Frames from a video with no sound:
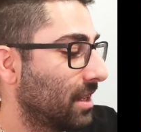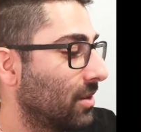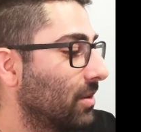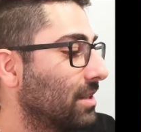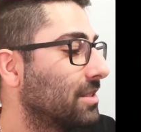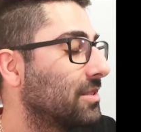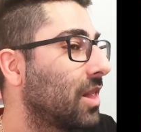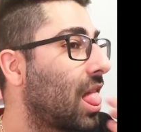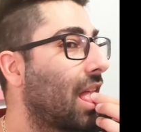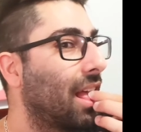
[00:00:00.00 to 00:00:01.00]
Anyways,
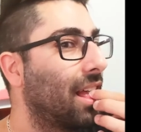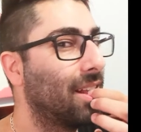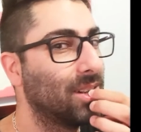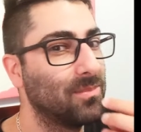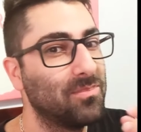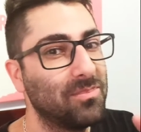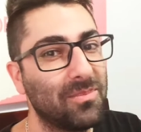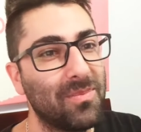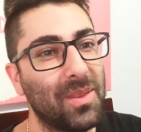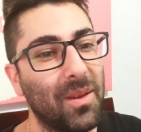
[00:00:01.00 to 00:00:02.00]

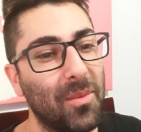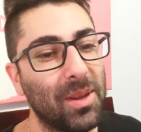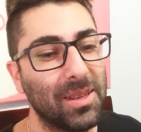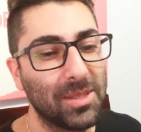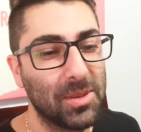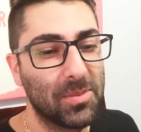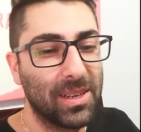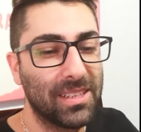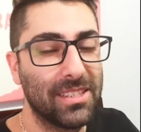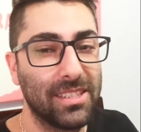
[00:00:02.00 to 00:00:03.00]
because of the
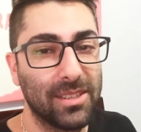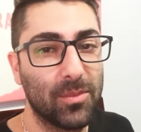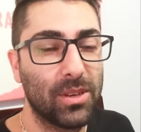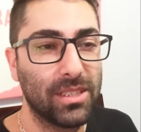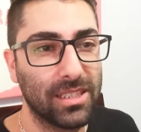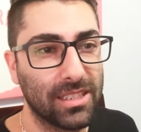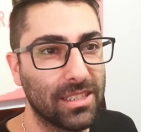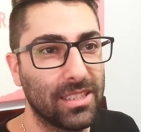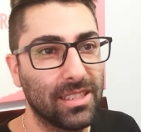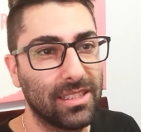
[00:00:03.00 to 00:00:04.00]
pregnancy, morning
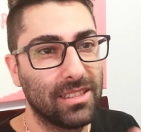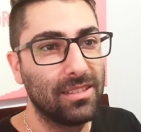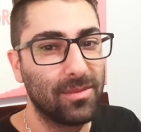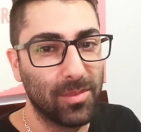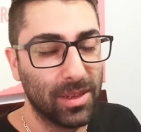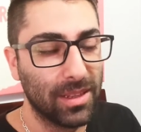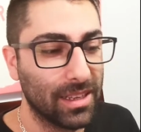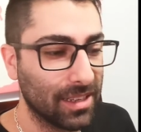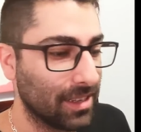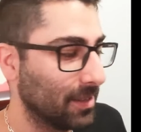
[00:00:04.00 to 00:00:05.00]
sickness has been
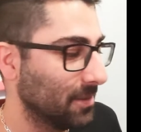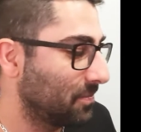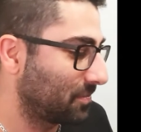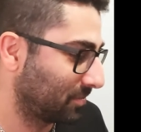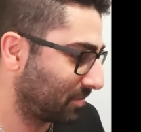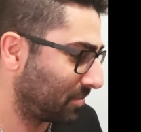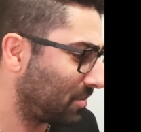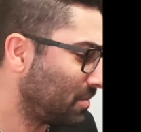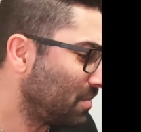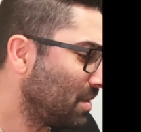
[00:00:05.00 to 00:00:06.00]
like
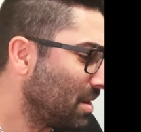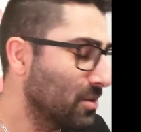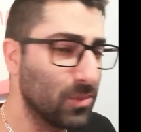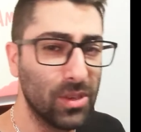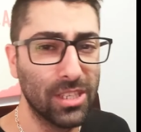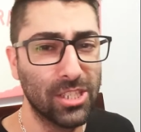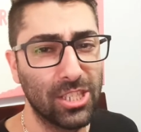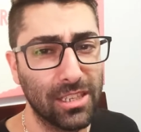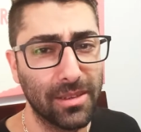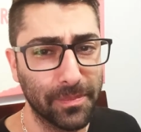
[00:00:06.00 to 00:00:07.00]
really
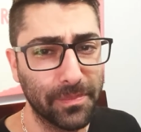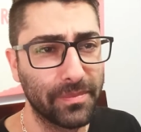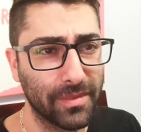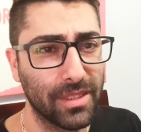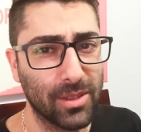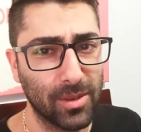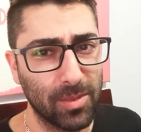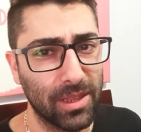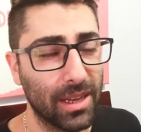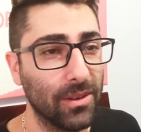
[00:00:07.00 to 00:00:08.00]
shitty. Let's go
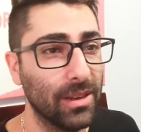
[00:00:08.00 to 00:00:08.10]
put it that way.